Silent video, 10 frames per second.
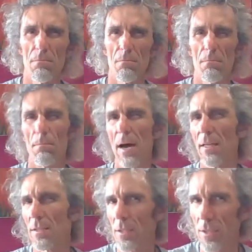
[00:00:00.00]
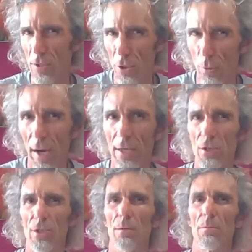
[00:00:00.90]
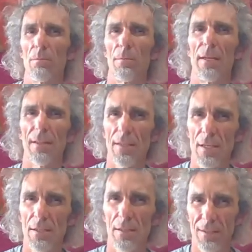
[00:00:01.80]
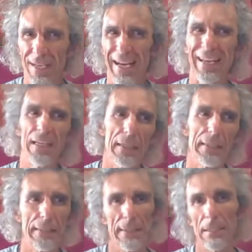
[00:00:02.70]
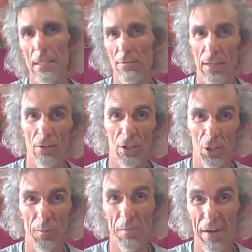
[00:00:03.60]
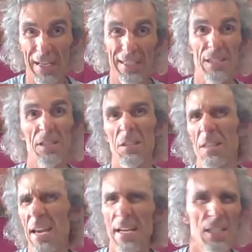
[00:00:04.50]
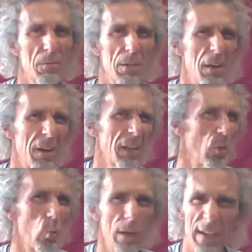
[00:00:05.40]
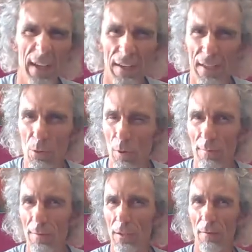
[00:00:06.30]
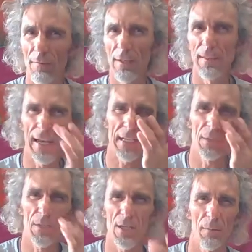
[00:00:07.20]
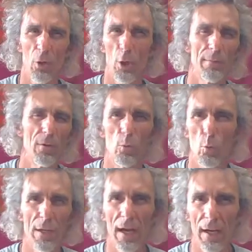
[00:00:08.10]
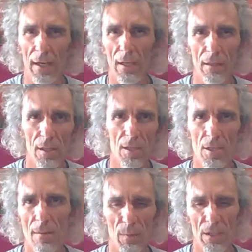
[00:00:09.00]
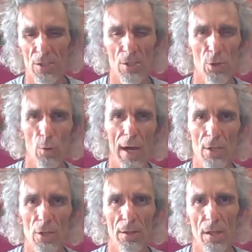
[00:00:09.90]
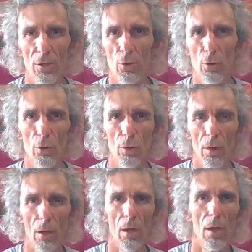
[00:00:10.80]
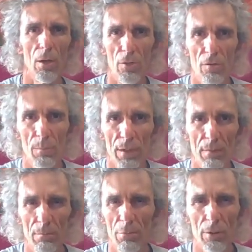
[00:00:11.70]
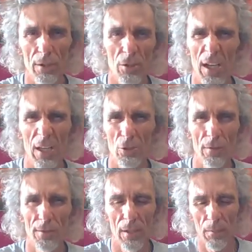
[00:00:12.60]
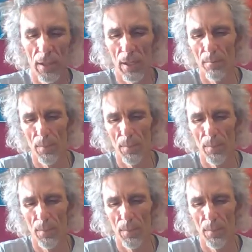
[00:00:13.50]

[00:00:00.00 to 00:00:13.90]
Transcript: balanced situation. But at the end of the day, even though it's got to be balanced, there has to be like a winner. That's what I'm feeling. I'm feeling there has to be some kind of a winner in this situation that you've been put in charge of somehow.